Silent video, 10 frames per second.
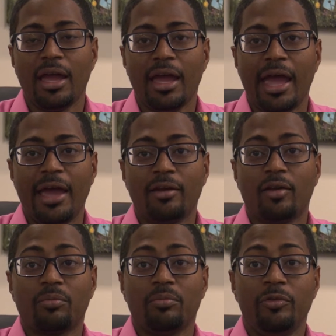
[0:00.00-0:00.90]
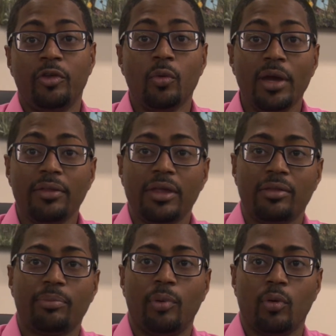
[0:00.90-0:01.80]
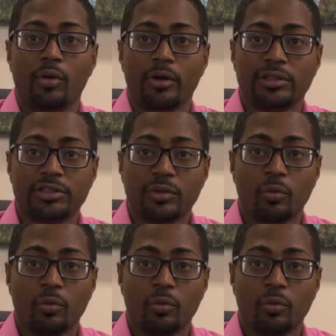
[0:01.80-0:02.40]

And doing these boards